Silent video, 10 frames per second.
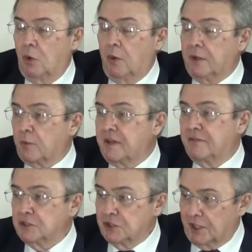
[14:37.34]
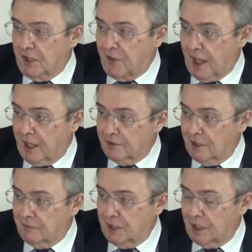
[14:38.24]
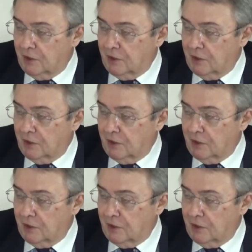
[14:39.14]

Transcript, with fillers: That well, we revisited that. I mean, mm-hmm.